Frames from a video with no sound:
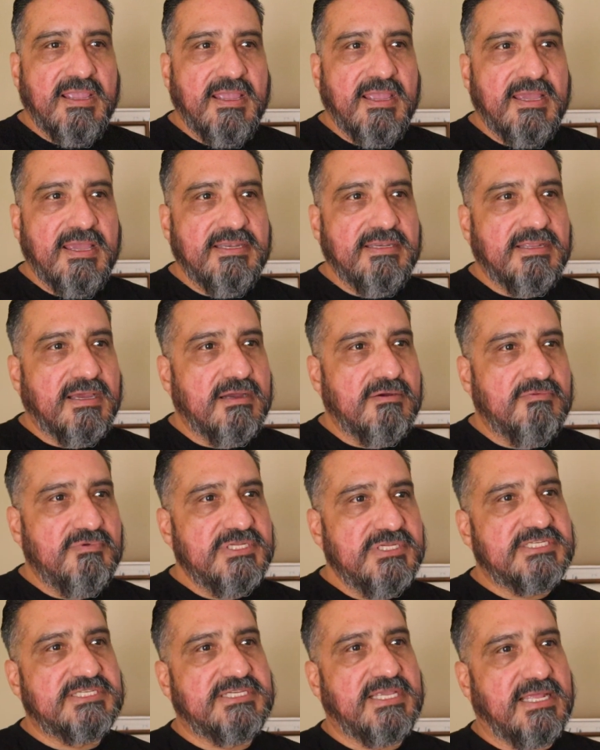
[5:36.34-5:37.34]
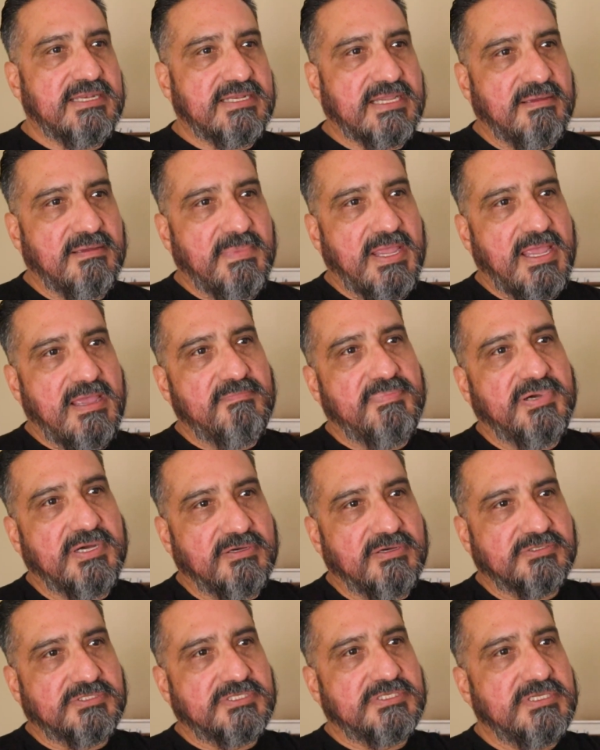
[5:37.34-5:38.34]
and we set command
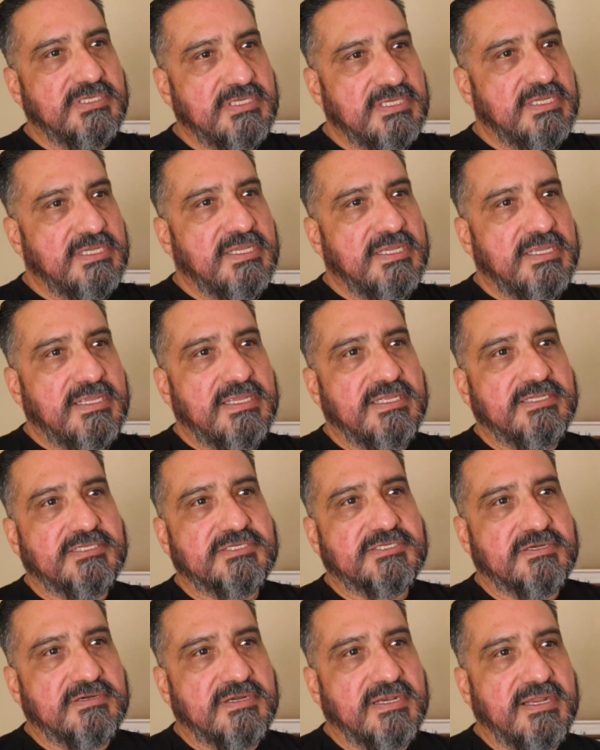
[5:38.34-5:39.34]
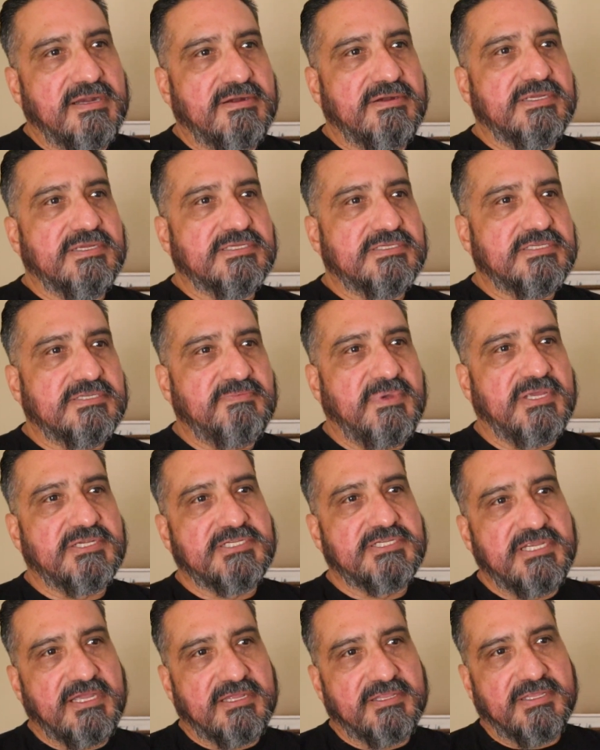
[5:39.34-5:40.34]
posts in certain areas,
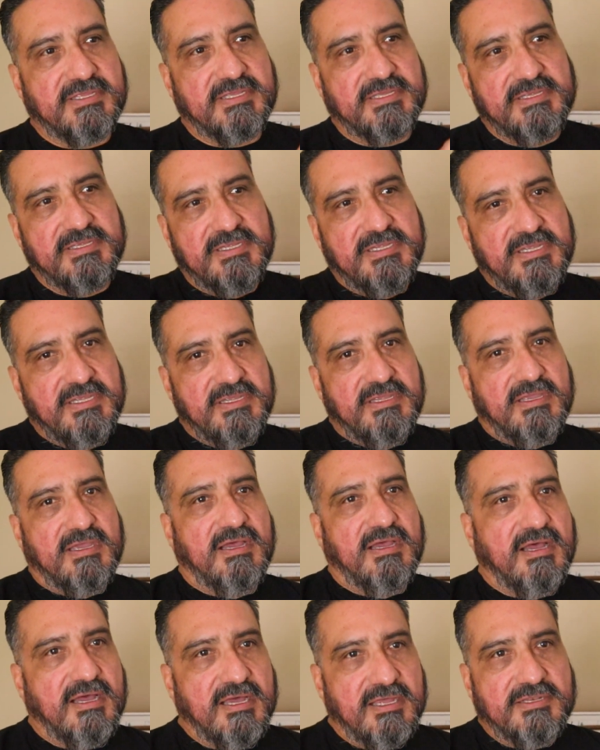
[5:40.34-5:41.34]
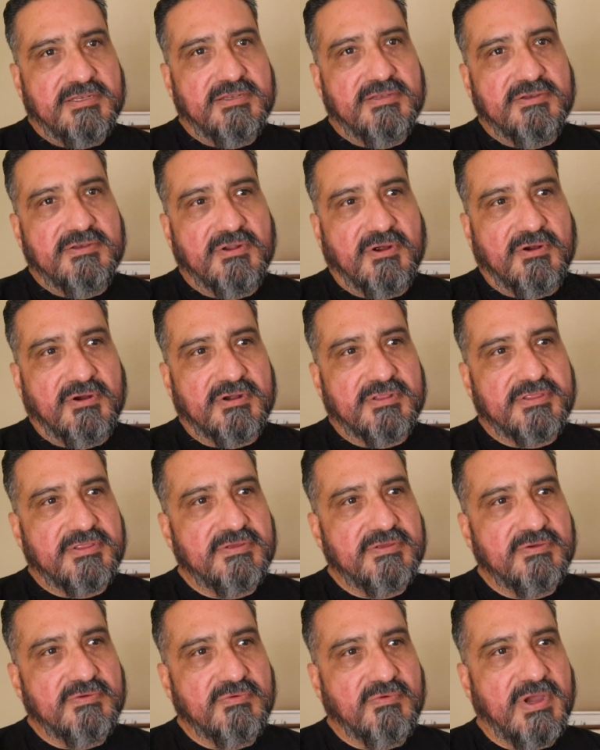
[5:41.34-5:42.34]
especially on the
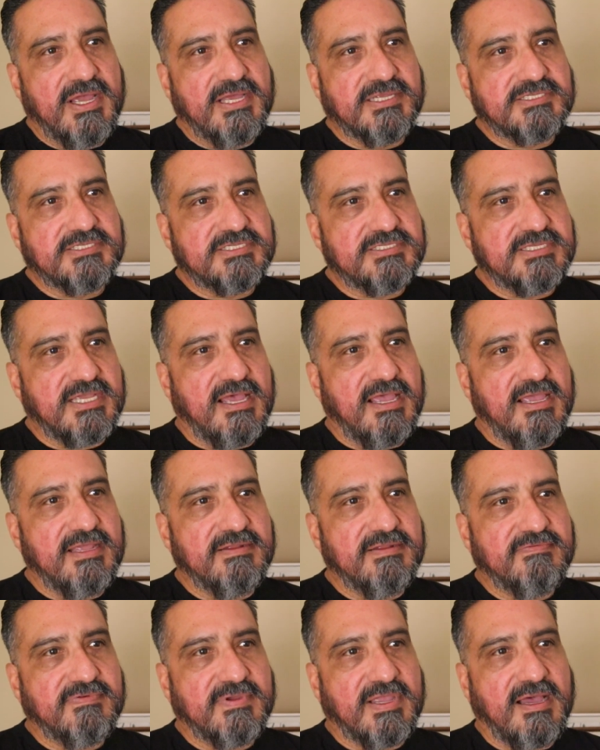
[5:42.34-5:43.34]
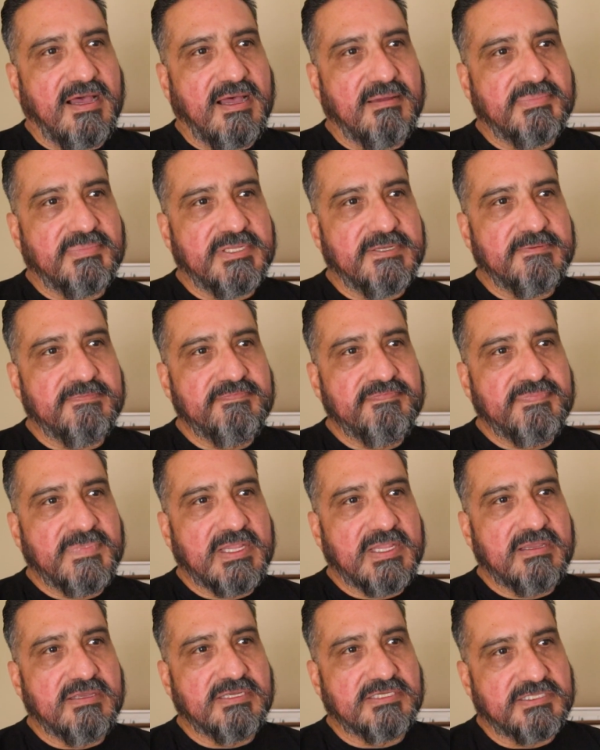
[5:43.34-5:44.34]
northwest side of Compton,
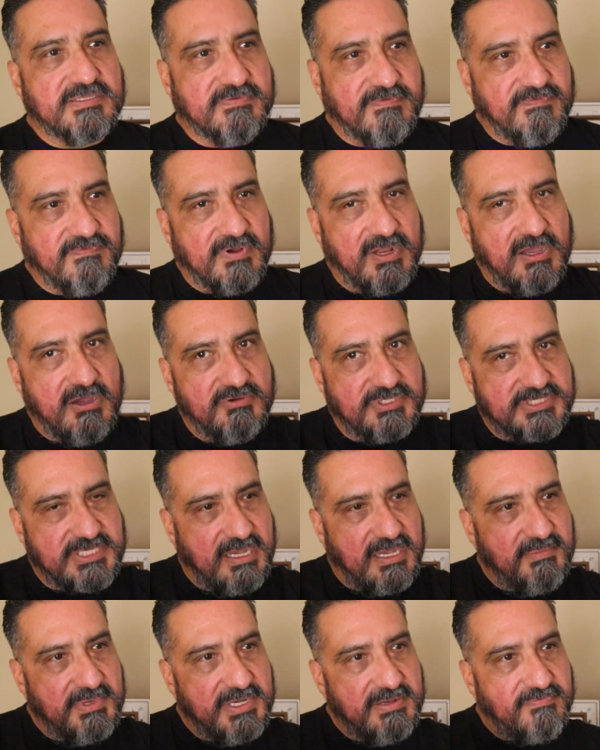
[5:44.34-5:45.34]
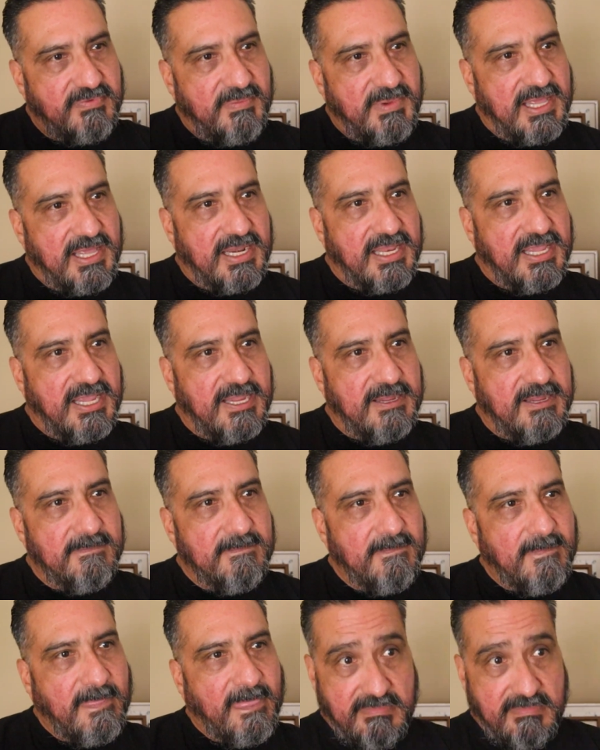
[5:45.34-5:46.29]
because the flow was coming in from LA,